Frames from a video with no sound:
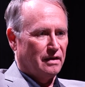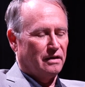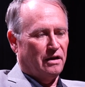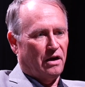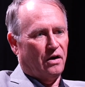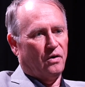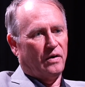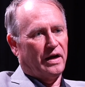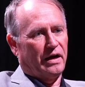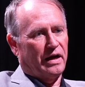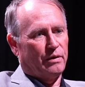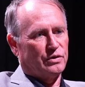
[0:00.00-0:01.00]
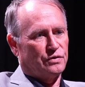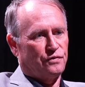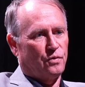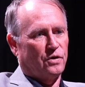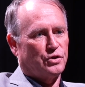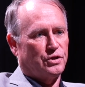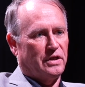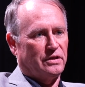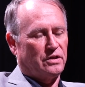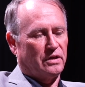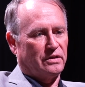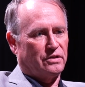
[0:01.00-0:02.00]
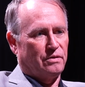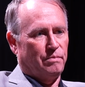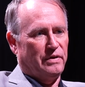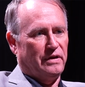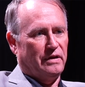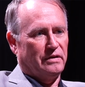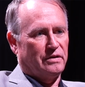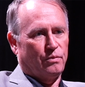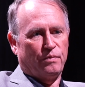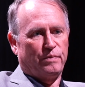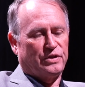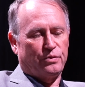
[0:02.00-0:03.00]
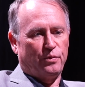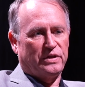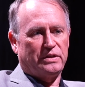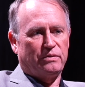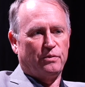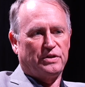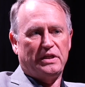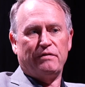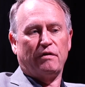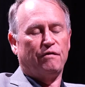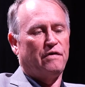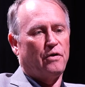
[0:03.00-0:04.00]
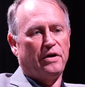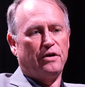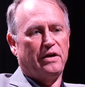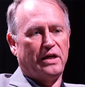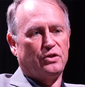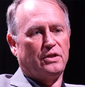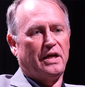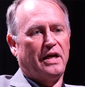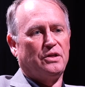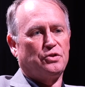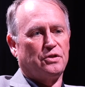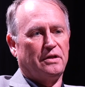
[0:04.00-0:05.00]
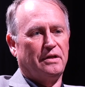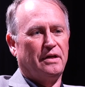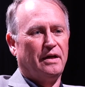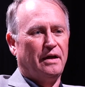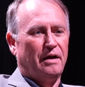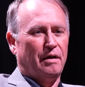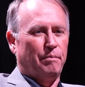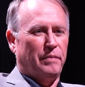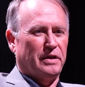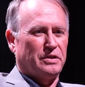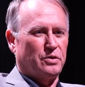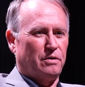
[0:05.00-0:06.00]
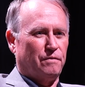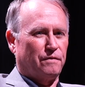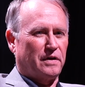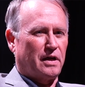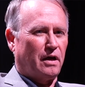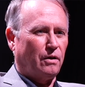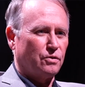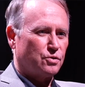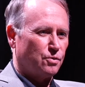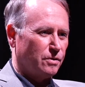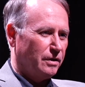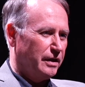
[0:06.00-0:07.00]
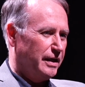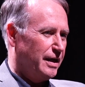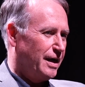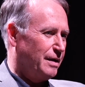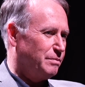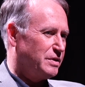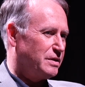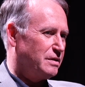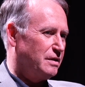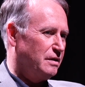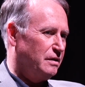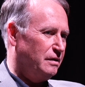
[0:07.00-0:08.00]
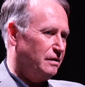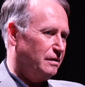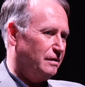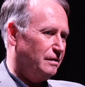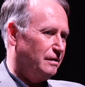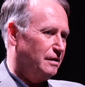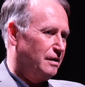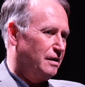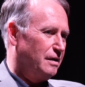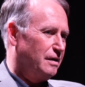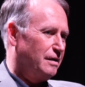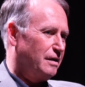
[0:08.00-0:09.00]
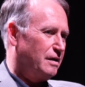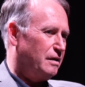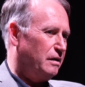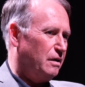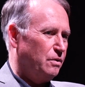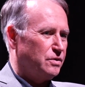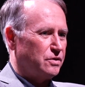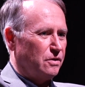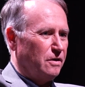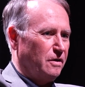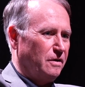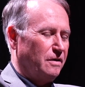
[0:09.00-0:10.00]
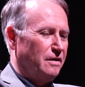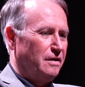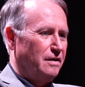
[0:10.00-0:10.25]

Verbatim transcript: You know, I, I was fortunate to, to, be, to re receive a very good education, but sort of culturally, I'm still closer